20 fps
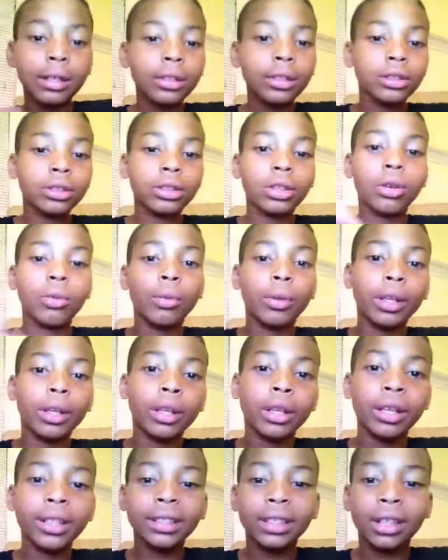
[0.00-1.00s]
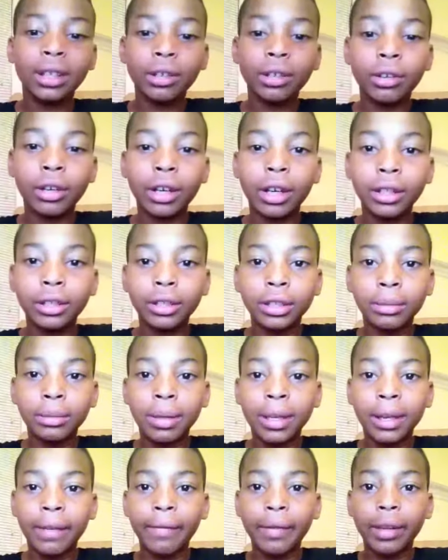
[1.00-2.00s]
So when he gets hungry, I'll just
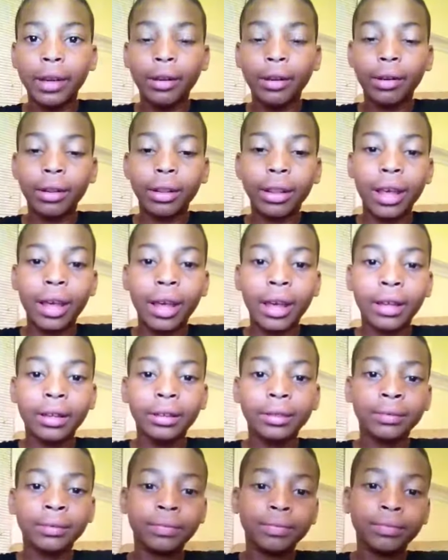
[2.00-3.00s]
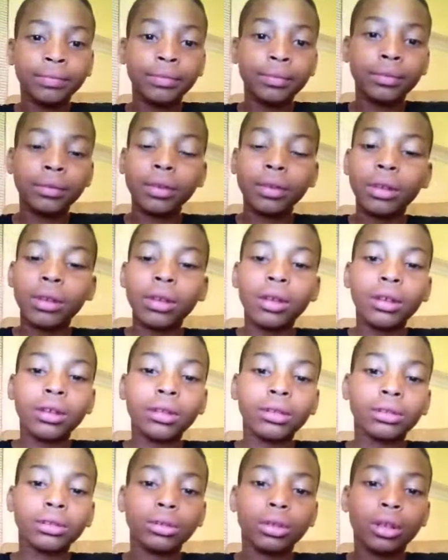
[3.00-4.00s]
make a video on that.
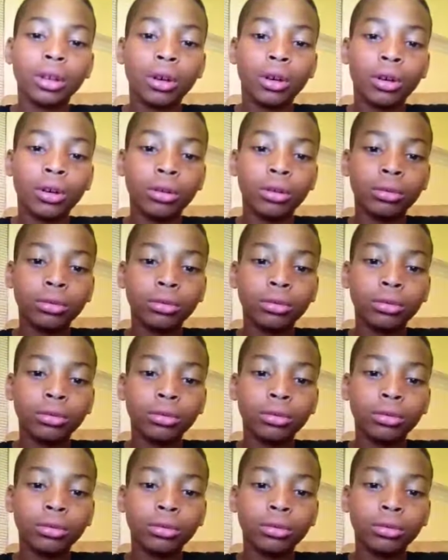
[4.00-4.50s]
So,